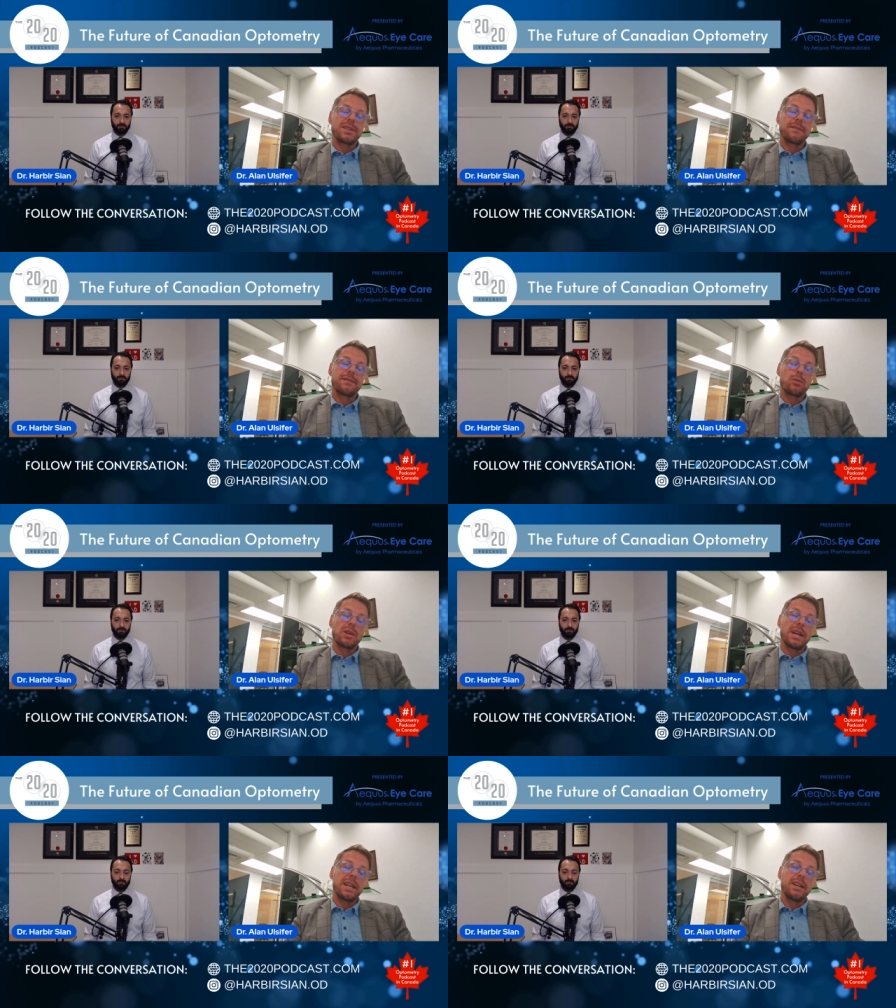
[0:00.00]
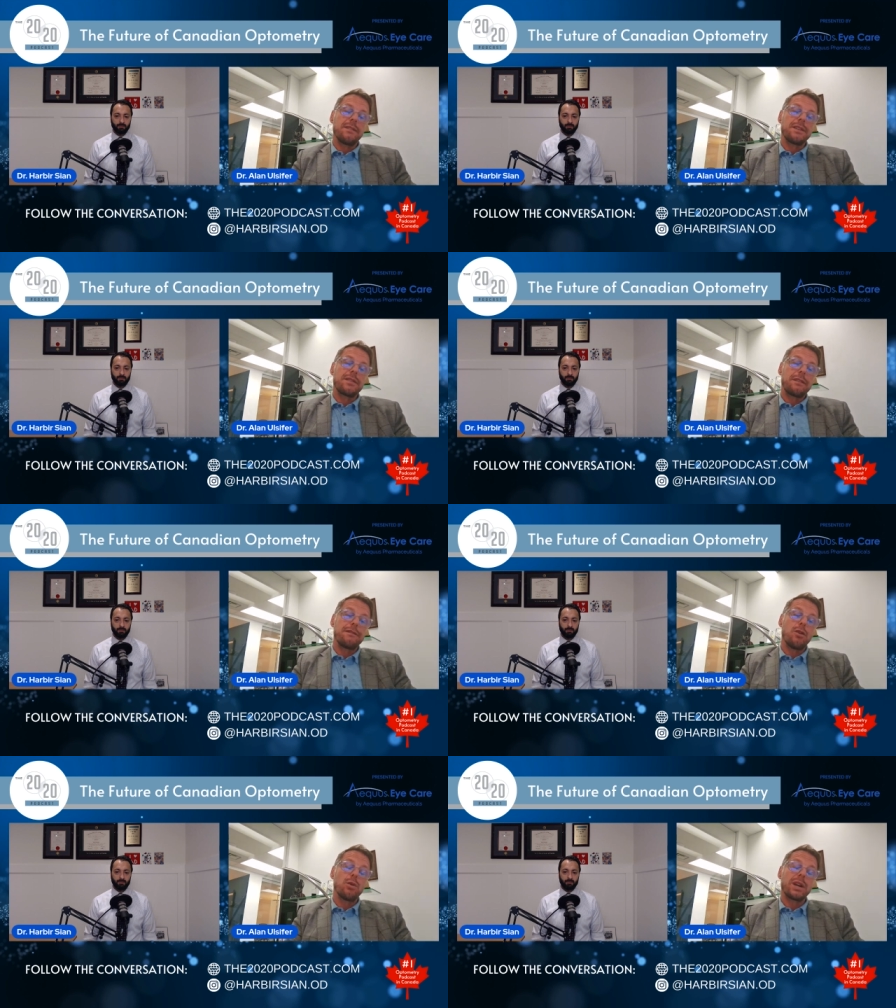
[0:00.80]
If we're lucky enough that they
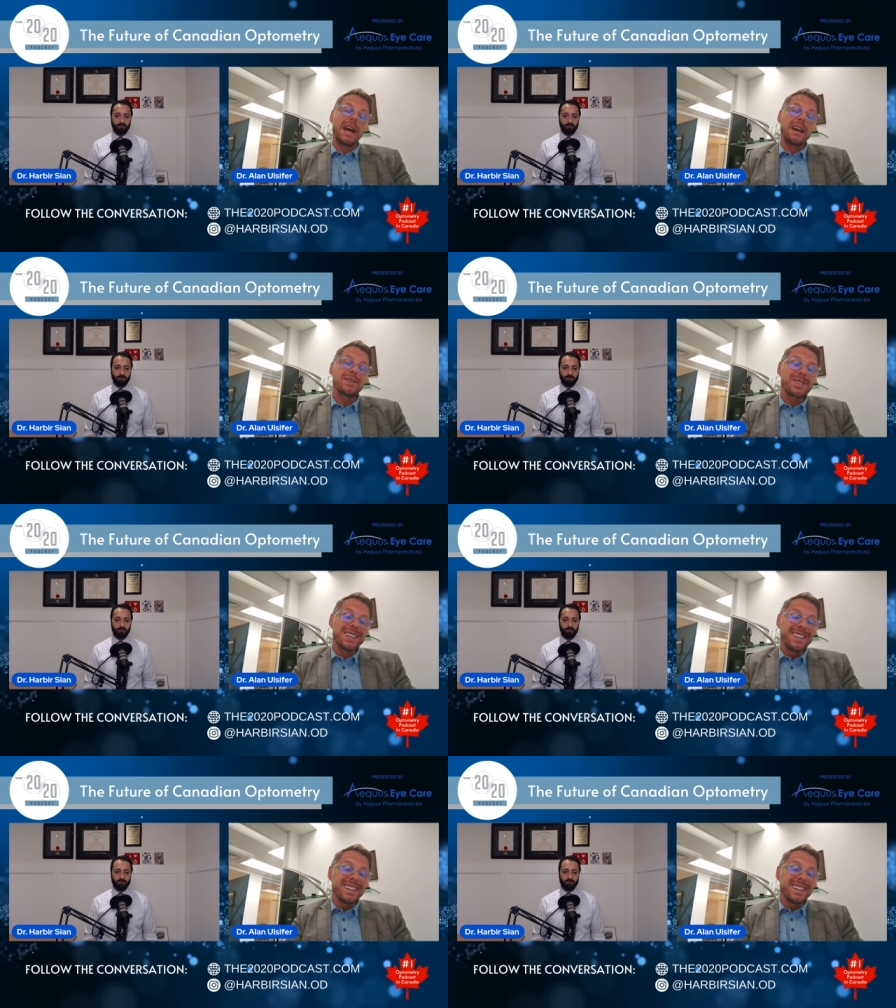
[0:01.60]
phone and ask,